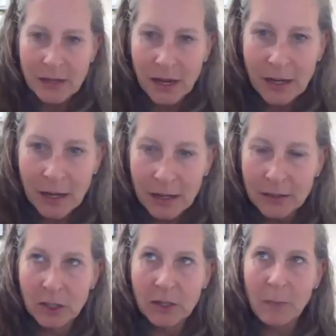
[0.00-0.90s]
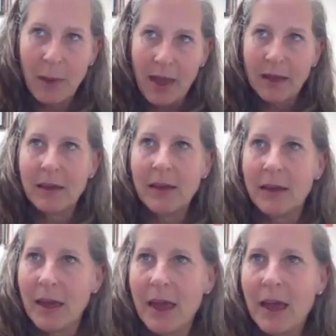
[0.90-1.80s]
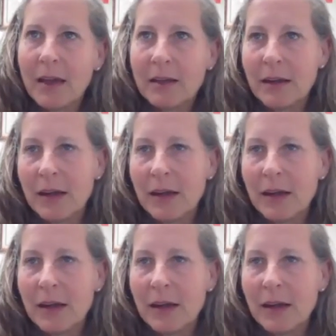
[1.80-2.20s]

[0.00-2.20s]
I look back at